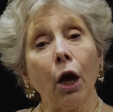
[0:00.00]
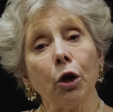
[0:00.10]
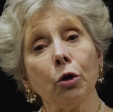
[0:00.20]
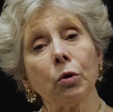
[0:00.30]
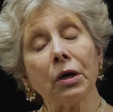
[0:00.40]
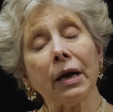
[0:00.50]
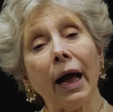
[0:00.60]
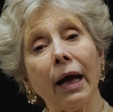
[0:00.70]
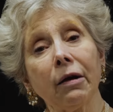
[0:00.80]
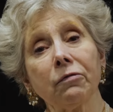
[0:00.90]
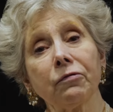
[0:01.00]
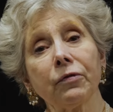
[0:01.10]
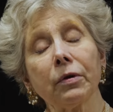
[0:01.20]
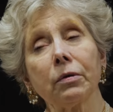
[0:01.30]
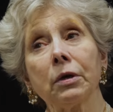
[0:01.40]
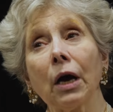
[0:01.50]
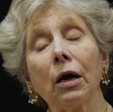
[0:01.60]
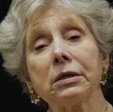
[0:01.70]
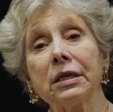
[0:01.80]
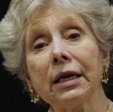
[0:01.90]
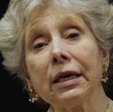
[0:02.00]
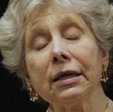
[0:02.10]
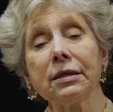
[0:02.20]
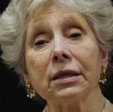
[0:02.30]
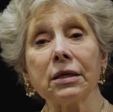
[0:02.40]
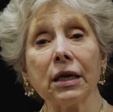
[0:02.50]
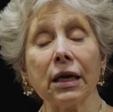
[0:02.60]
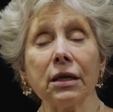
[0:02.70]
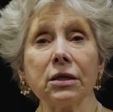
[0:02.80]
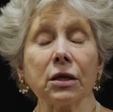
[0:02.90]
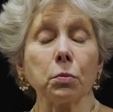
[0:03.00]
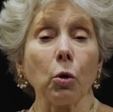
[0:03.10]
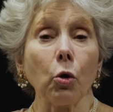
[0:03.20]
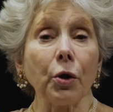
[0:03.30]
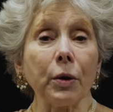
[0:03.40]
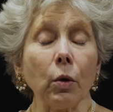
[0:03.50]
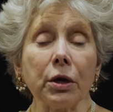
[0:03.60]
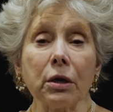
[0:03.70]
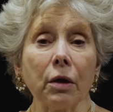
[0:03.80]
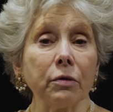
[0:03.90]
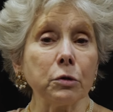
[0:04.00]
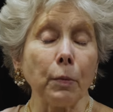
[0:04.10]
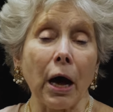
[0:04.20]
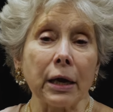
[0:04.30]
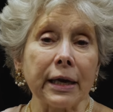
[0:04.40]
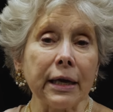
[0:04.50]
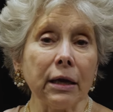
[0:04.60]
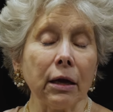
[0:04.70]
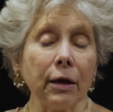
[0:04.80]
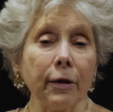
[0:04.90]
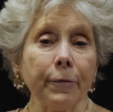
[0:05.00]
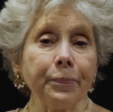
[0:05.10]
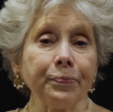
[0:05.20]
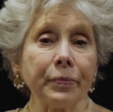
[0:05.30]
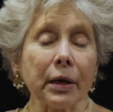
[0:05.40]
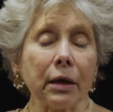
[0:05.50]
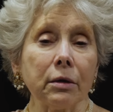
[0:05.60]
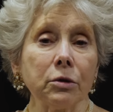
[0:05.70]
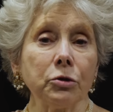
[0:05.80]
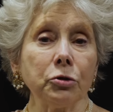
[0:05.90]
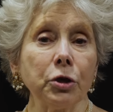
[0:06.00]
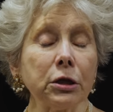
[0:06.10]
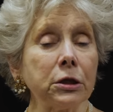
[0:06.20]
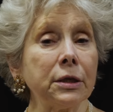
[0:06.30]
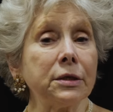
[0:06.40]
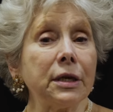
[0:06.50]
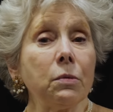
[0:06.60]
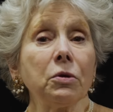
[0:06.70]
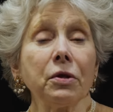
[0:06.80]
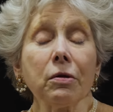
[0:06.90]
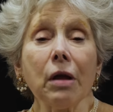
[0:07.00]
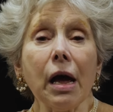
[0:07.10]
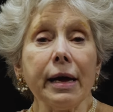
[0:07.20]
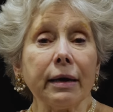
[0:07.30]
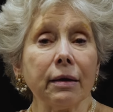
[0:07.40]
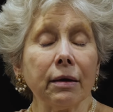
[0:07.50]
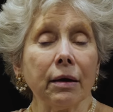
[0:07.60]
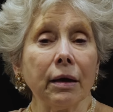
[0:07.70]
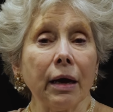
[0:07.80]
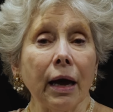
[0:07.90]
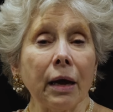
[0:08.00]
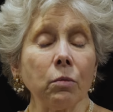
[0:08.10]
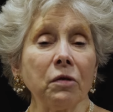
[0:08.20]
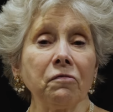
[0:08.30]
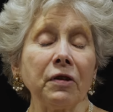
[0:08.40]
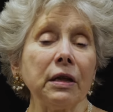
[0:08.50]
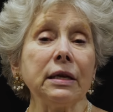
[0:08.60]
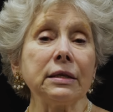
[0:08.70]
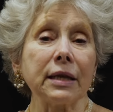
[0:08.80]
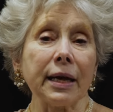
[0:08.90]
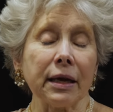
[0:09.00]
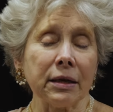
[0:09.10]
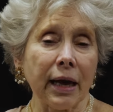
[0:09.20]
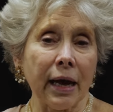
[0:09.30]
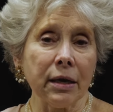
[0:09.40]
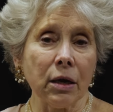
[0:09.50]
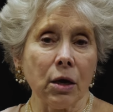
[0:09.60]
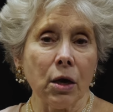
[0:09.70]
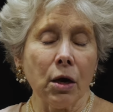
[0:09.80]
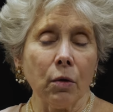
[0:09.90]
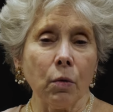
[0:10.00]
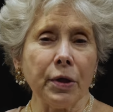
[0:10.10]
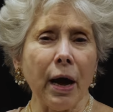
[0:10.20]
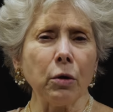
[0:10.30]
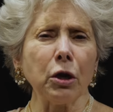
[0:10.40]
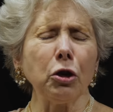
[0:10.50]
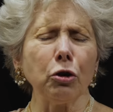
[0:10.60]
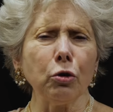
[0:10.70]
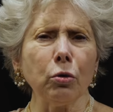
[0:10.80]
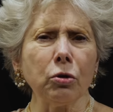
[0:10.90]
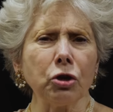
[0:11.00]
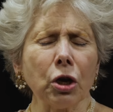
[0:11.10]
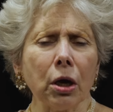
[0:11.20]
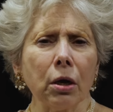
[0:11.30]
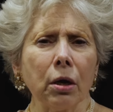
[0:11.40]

you can have young teens and teens exploring one another's body just to see what they're like and what feelings they can get without a huge